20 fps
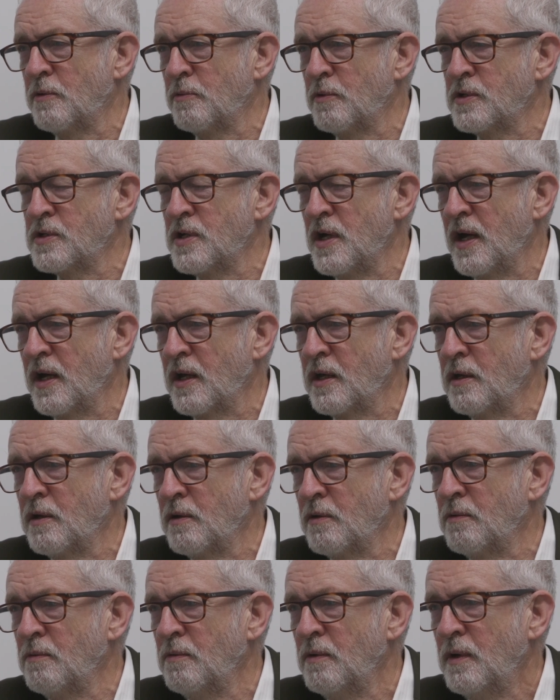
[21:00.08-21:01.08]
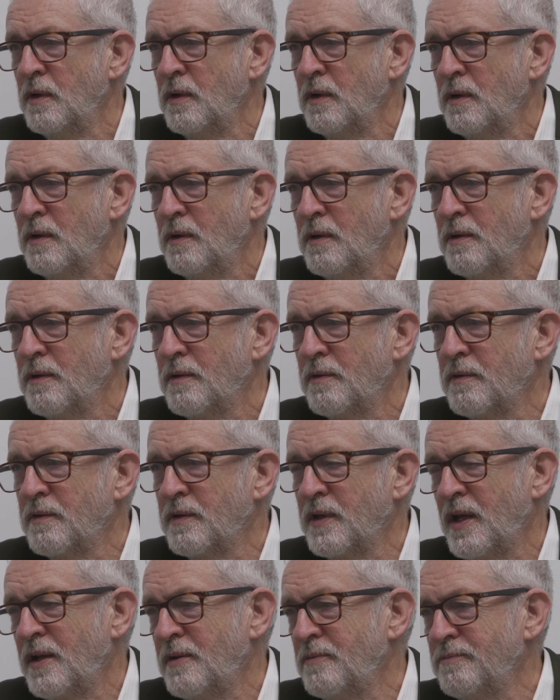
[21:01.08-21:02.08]
to attack you,
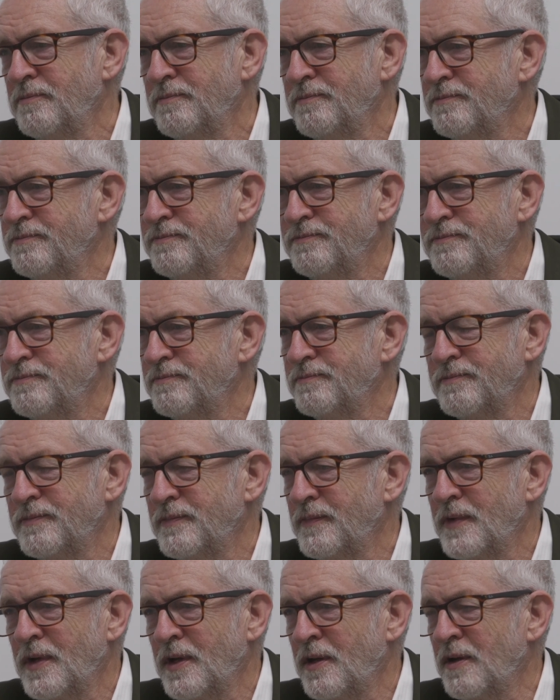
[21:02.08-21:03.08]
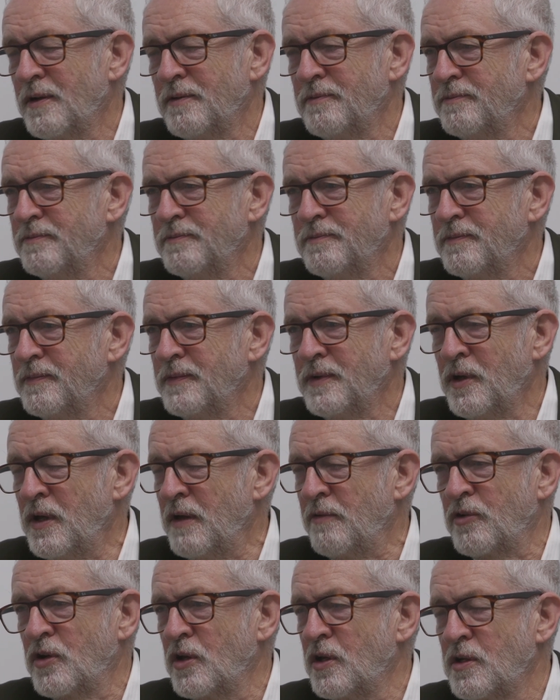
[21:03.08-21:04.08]
then, you're
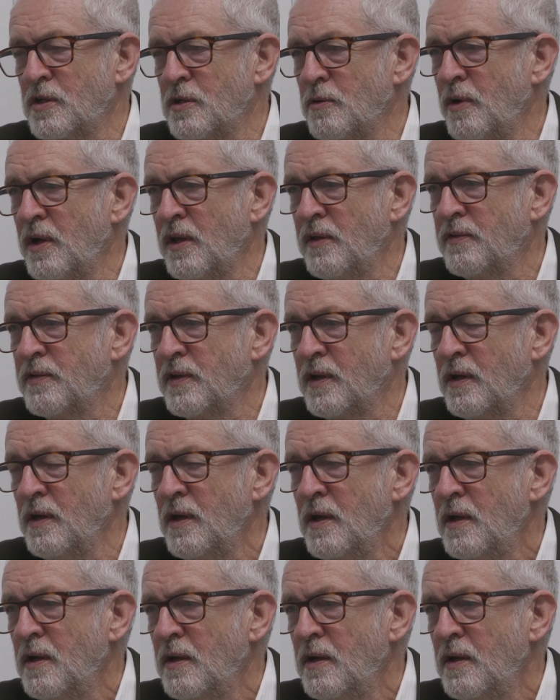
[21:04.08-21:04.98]
never going to do anything.